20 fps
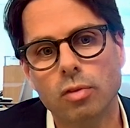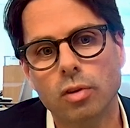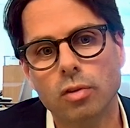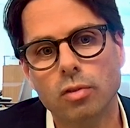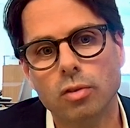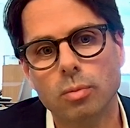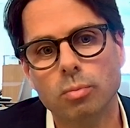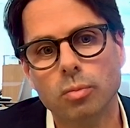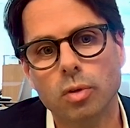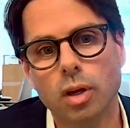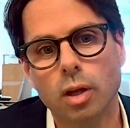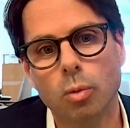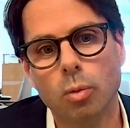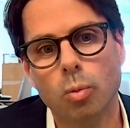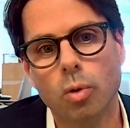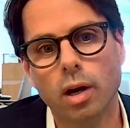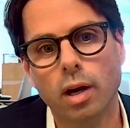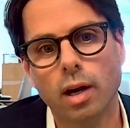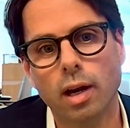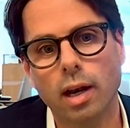system and
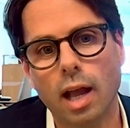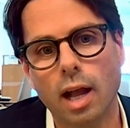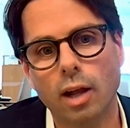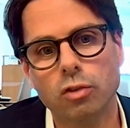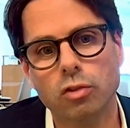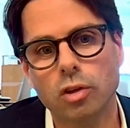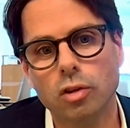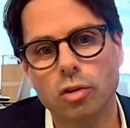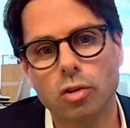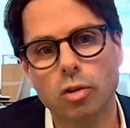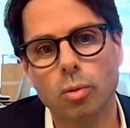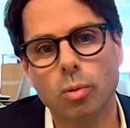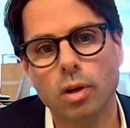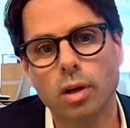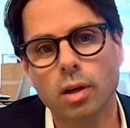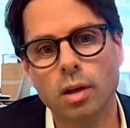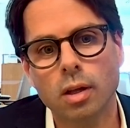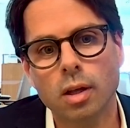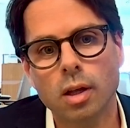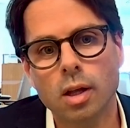what it can actually do
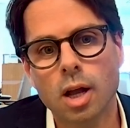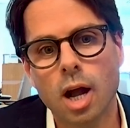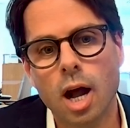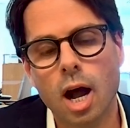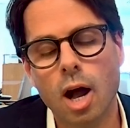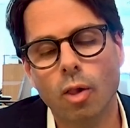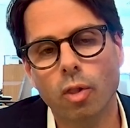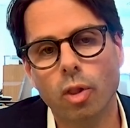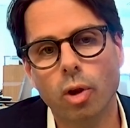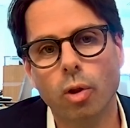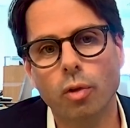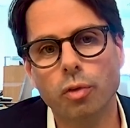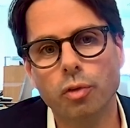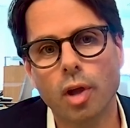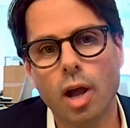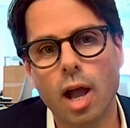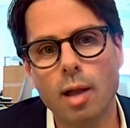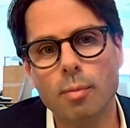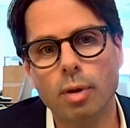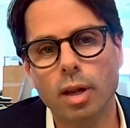and how little
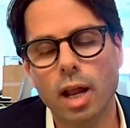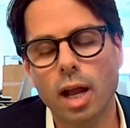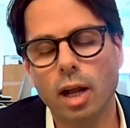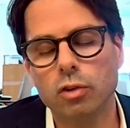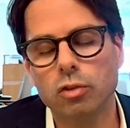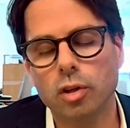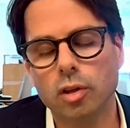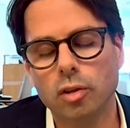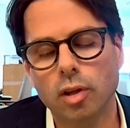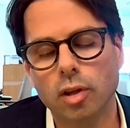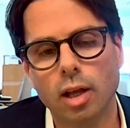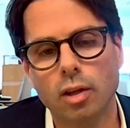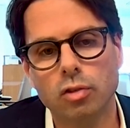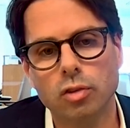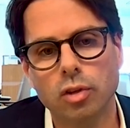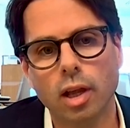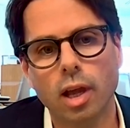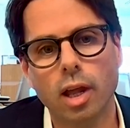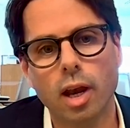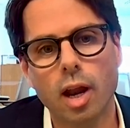time it actually takes
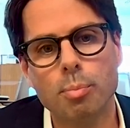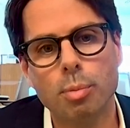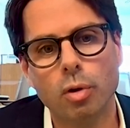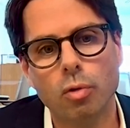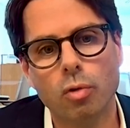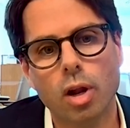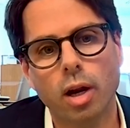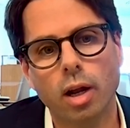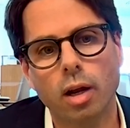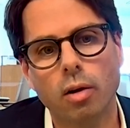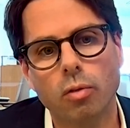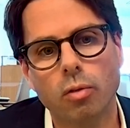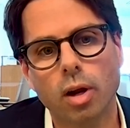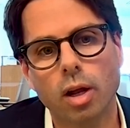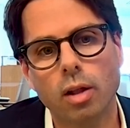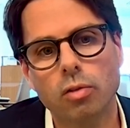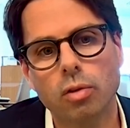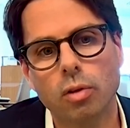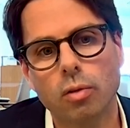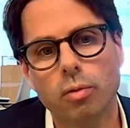to get up and running.
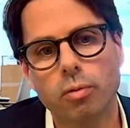Right. So the